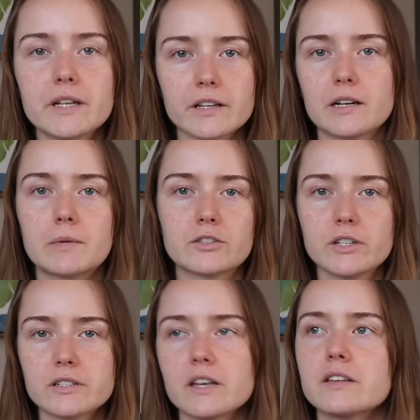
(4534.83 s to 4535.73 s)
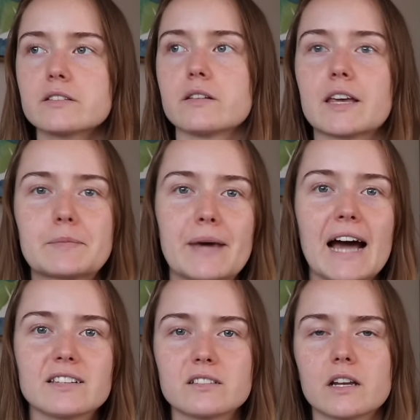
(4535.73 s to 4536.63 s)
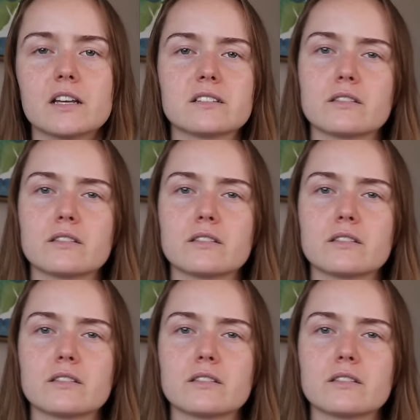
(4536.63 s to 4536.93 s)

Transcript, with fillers: clear, I'm not trying to say these are like bad studies